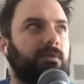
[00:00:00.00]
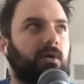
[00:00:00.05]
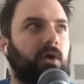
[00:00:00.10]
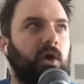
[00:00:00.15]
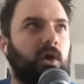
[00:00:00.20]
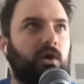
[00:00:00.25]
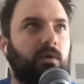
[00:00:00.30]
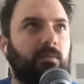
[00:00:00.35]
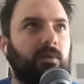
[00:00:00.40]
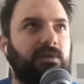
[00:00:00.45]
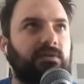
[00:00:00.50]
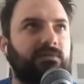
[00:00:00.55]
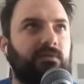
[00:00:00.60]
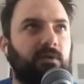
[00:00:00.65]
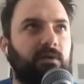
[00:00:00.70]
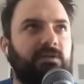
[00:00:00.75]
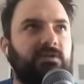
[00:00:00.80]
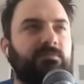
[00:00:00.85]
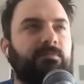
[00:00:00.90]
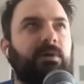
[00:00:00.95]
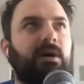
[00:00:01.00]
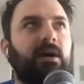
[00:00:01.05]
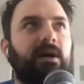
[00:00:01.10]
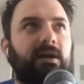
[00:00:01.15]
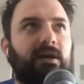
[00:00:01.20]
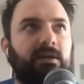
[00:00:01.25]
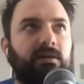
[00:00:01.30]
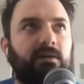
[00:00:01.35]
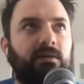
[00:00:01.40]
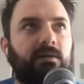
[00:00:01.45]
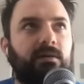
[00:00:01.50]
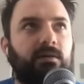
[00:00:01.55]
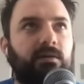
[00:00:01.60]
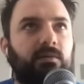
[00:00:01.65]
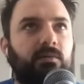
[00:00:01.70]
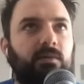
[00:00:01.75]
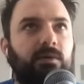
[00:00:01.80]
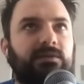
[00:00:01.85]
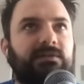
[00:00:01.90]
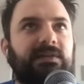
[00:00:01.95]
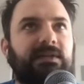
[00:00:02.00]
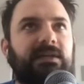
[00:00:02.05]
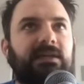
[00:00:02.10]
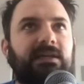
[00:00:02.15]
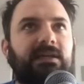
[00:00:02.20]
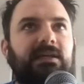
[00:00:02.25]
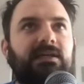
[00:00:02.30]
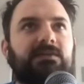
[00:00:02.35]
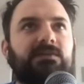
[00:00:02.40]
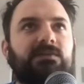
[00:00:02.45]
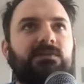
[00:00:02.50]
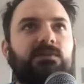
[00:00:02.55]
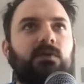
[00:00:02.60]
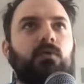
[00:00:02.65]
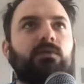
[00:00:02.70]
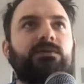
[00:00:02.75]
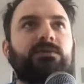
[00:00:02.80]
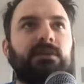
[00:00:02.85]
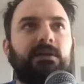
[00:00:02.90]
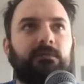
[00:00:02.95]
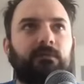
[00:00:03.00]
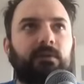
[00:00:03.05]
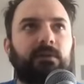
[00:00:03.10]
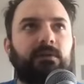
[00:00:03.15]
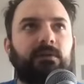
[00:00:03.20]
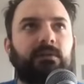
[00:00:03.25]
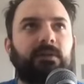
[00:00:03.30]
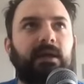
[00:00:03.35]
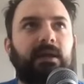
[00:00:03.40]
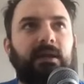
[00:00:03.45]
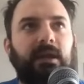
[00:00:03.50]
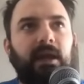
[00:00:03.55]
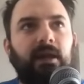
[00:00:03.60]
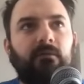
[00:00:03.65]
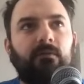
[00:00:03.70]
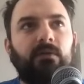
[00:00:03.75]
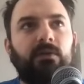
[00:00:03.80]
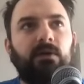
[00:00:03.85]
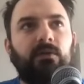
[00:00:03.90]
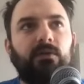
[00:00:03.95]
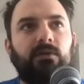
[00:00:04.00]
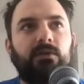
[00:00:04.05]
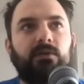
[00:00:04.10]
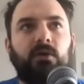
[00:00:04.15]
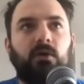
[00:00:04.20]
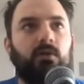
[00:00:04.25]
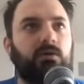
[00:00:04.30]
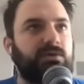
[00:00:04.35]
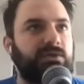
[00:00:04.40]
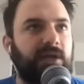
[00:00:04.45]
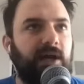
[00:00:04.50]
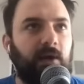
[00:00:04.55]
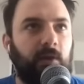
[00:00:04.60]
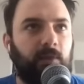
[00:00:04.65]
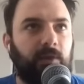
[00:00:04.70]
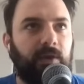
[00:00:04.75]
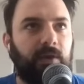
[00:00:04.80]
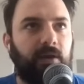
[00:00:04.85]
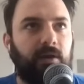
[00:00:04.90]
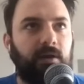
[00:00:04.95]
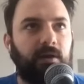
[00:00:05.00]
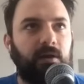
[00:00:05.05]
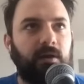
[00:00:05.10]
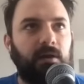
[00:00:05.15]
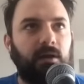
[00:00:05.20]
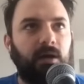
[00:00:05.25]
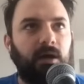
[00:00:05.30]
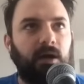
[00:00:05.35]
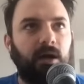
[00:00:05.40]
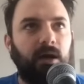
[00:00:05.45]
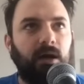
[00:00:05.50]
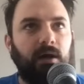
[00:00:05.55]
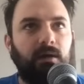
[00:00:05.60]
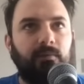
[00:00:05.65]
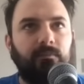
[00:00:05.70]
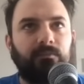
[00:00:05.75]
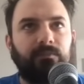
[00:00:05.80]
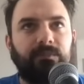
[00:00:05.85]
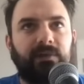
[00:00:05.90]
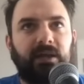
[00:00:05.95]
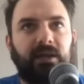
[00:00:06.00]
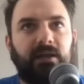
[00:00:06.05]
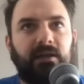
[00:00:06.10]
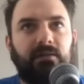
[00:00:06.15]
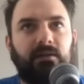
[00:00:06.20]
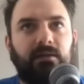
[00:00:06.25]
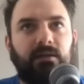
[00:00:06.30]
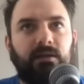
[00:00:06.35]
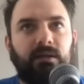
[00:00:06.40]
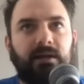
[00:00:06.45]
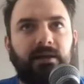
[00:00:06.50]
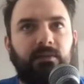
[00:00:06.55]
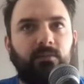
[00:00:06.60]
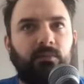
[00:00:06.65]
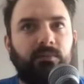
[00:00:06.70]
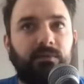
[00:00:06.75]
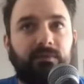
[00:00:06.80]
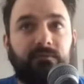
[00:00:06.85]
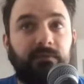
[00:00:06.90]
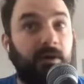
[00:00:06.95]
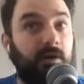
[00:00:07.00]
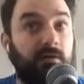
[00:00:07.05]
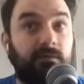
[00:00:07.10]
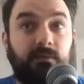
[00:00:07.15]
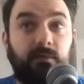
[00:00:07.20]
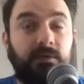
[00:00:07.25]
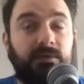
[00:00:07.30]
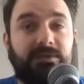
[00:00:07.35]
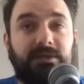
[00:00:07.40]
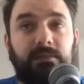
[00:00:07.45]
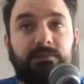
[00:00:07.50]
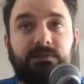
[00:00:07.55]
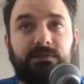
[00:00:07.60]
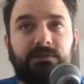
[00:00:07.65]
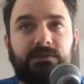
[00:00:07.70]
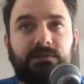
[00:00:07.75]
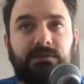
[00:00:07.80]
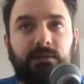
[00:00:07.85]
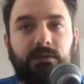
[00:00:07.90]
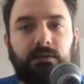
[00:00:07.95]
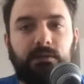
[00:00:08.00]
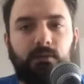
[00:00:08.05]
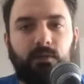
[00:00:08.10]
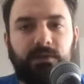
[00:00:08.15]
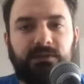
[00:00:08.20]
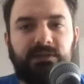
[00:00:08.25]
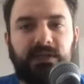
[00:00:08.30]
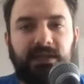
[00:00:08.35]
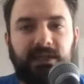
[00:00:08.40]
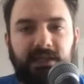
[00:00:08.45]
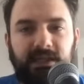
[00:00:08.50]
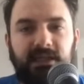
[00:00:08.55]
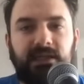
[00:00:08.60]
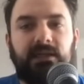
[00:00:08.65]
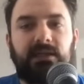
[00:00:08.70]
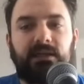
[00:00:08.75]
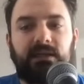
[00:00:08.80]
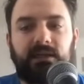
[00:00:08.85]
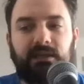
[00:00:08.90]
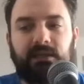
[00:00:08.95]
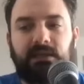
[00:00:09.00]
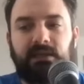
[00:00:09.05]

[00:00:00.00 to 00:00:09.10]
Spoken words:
Harbaugh as far as buy-in, where it's like he's so different than every other coach out there, and like with very few exceptions, where it's like he